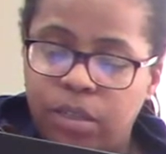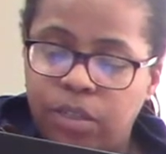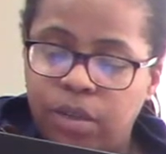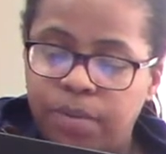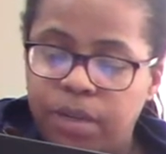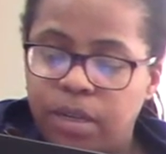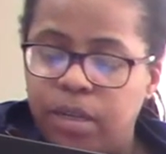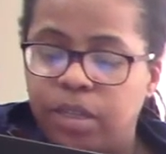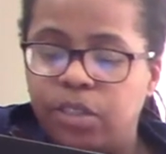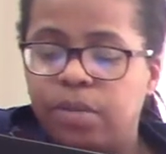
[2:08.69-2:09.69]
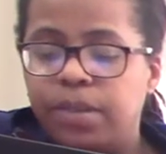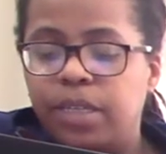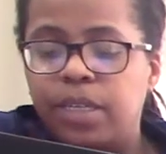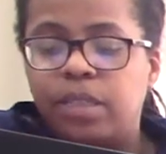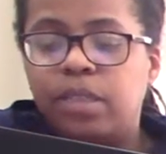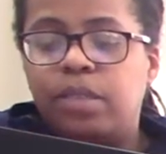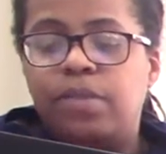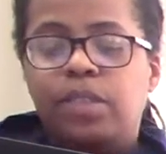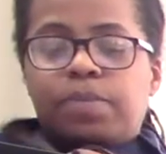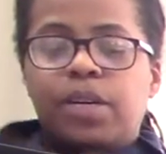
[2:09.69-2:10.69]
interpretations
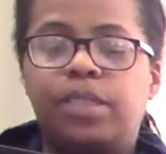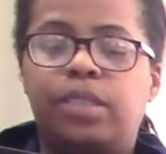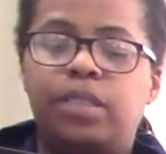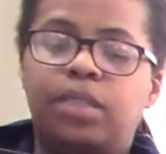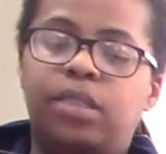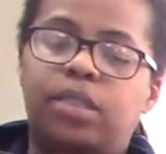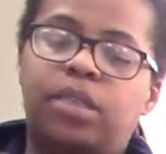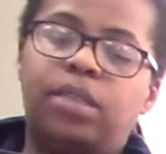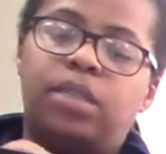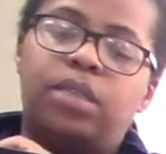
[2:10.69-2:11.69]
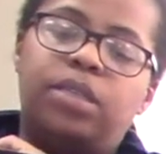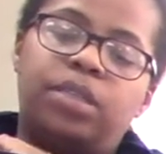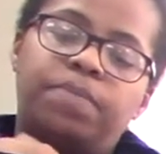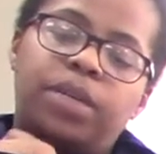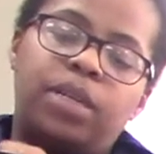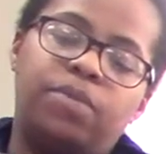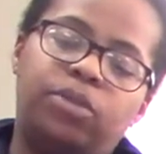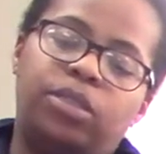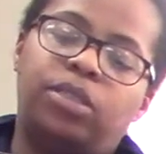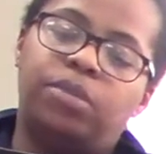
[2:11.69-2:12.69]
of expressions, and just being
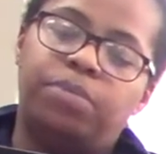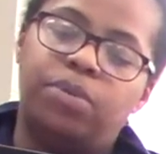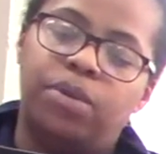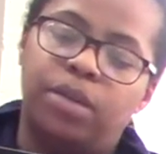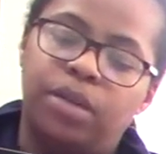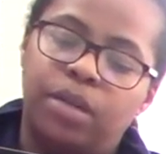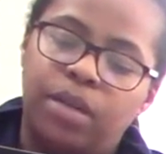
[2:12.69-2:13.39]
able to